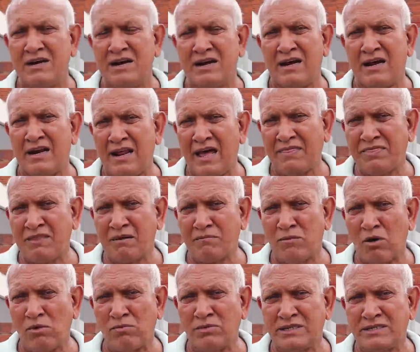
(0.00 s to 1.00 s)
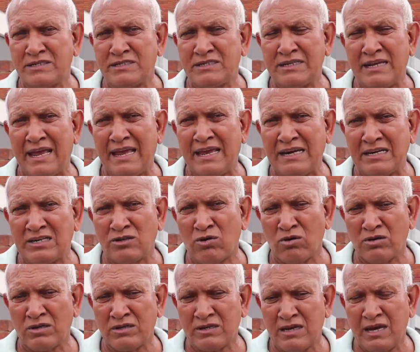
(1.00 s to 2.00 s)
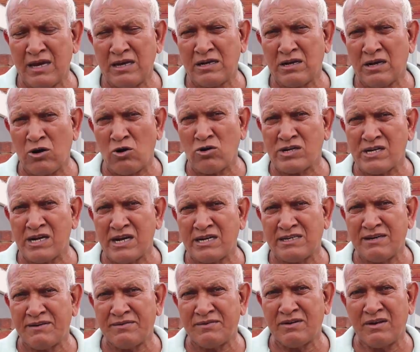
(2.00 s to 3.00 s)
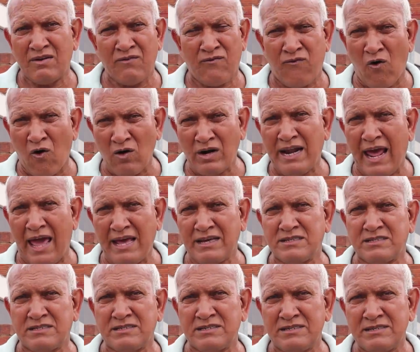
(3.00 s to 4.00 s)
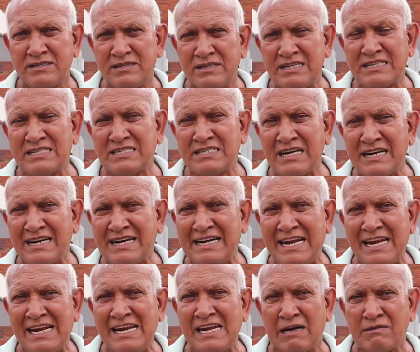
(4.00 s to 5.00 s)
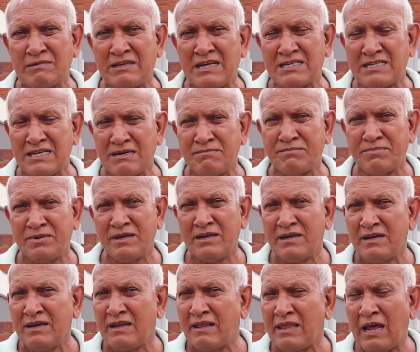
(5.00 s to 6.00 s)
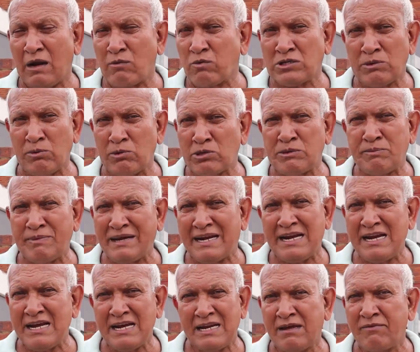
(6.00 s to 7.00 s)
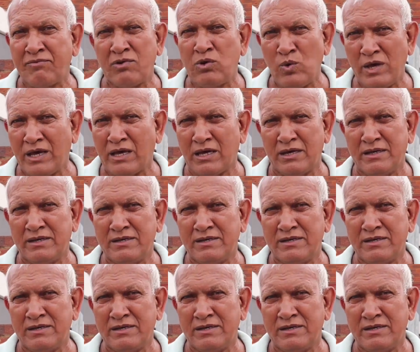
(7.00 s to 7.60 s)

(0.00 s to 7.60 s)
And at the moment, it took a contractor four days still cleaning out the sump that was supposed to be cleared every week.